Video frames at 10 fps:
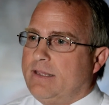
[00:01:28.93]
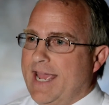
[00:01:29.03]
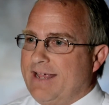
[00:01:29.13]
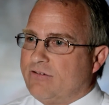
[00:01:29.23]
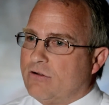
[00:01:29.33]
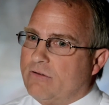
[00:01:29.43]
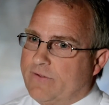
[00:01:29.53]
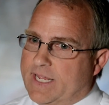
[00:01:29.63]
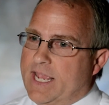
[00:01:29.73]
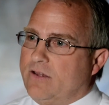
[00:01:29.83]
CAS
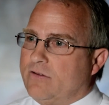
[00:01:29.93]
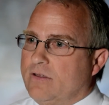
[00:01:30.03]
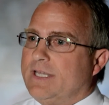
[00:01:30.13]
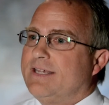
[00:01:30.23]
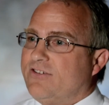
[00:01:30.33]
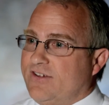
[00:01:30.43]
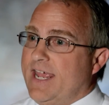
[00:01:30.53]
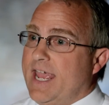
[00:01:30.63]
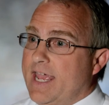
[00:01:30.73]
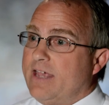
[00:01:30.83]
certification,
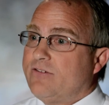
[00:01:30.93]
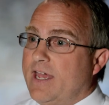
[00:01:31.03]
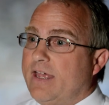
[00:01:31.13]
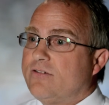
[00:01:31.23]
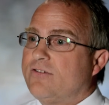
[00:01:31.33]
CASS,